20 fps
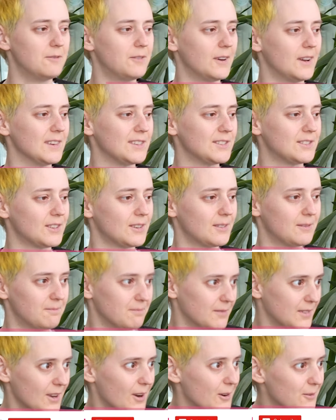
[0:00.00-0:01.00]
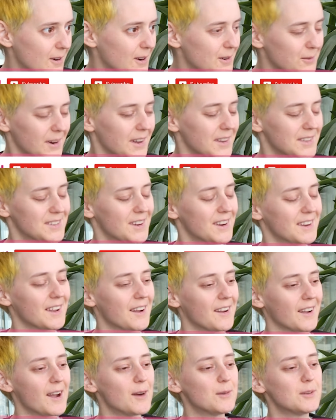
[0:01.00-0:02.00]
My first girlfriend, when I started
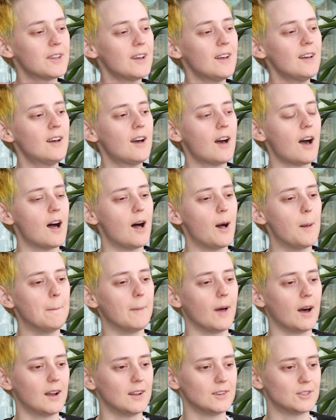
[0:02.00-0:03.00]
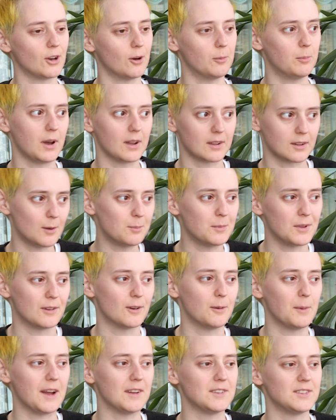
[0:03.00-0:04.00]
going out with her, I told my
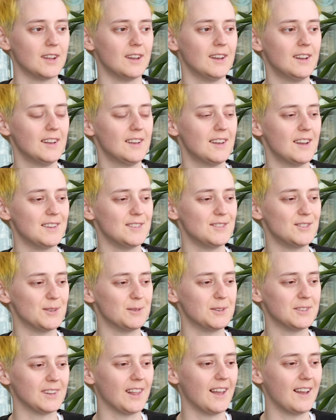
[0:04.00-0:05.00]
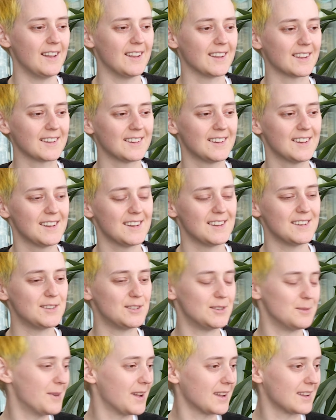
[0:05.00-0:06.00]
godmother about it, and she was like,
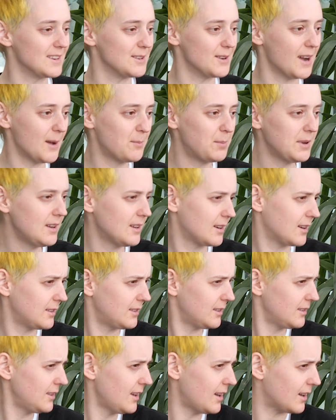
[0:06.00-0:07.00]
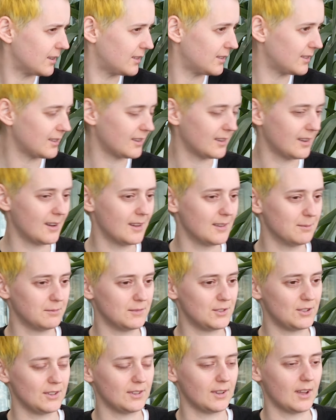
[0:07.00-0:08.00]
"Is she making you happy?" And I says, "Yes."
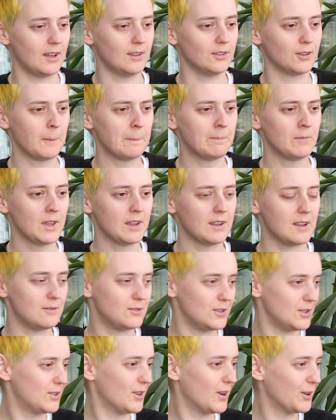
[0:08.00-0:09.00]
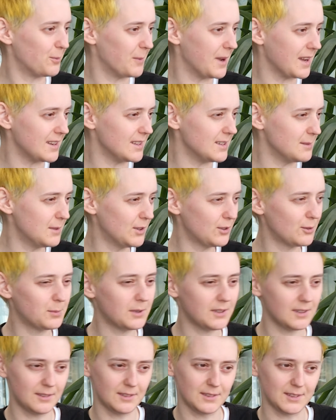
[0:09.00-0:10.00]
And she says, "If she starts making you
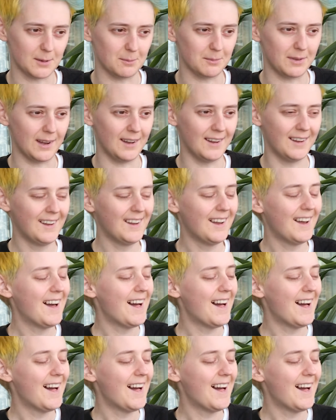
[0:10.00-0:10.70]
miserable, dump her."